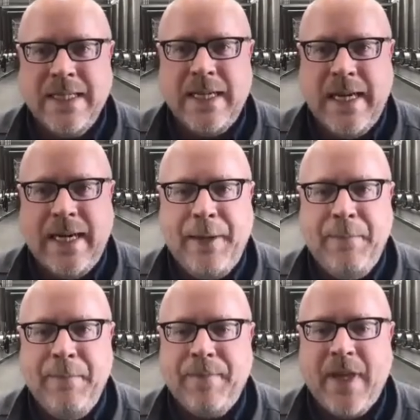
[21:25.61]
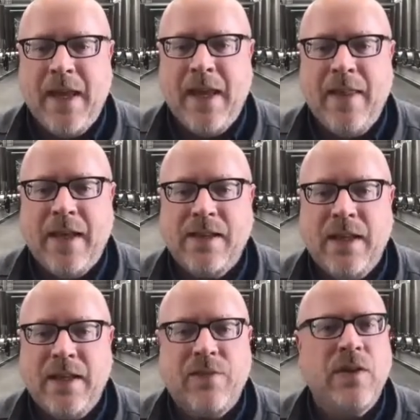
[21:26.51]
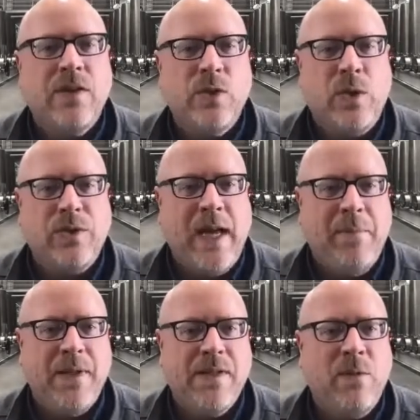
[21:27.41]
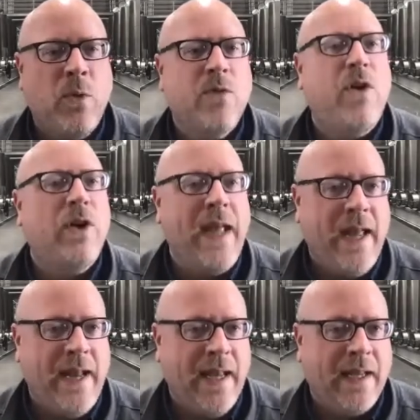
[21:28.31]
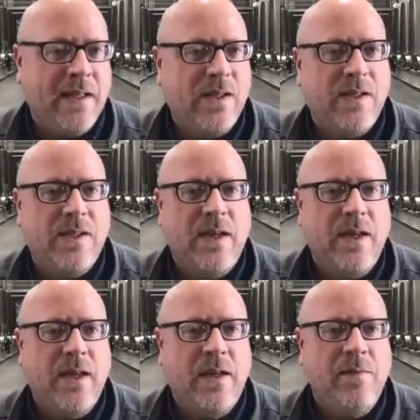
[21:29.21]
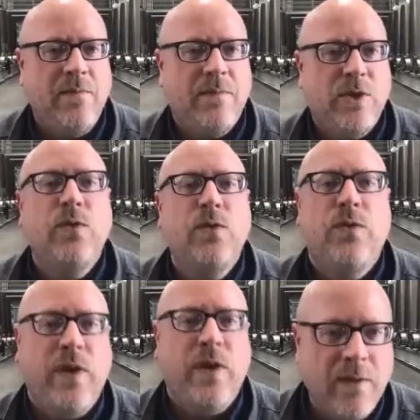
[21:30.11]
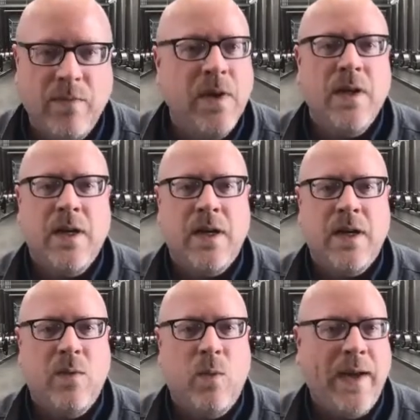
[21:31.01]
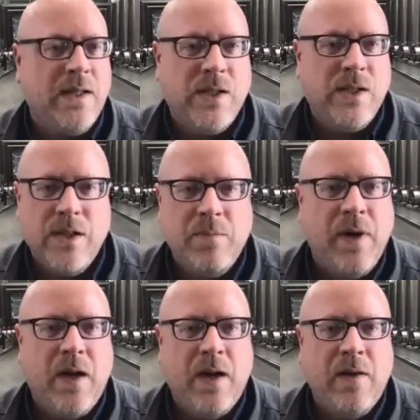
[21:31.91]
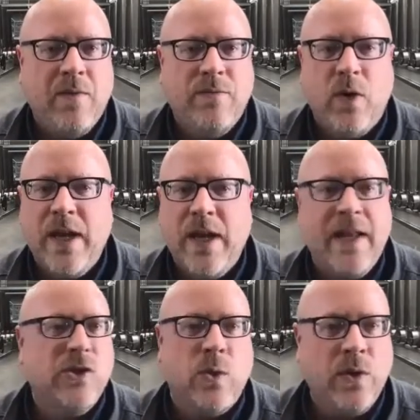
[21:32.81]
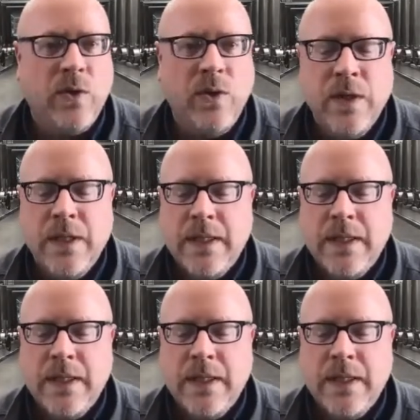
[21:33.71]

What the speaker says: And that's a different soil type. It's more volcanic. It's tufa, white volcanic soil.